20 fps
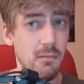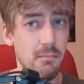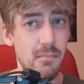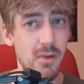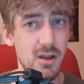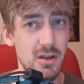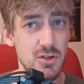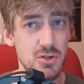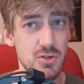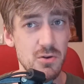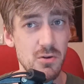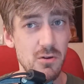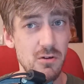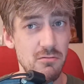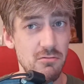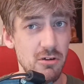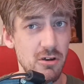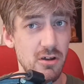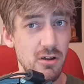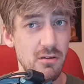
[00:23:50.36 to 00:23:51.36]
make sure to
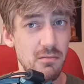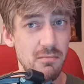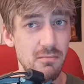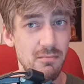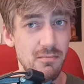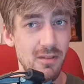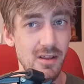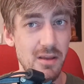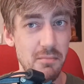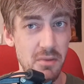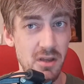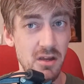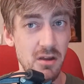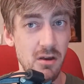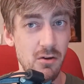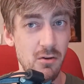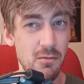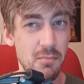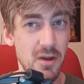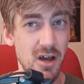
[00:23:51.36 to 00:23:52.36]
freaking let me
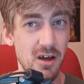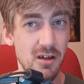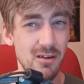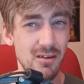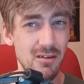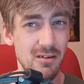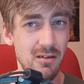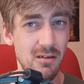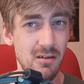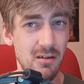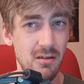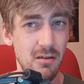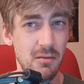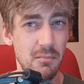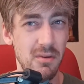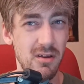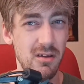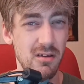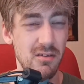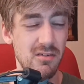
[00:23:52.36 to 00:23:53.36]
know about it,
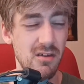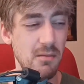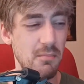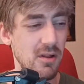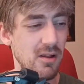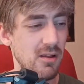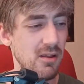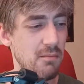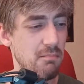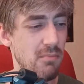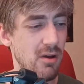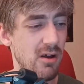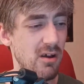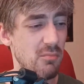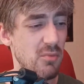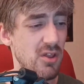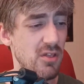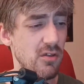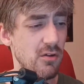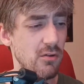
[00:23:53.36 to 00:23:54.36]
because I'm a lip
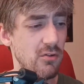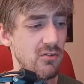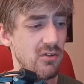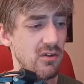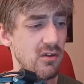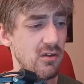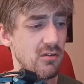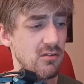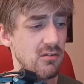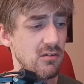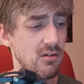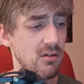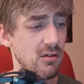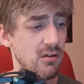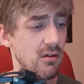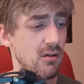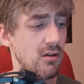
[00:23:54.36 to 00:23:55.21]
balm enthusiast.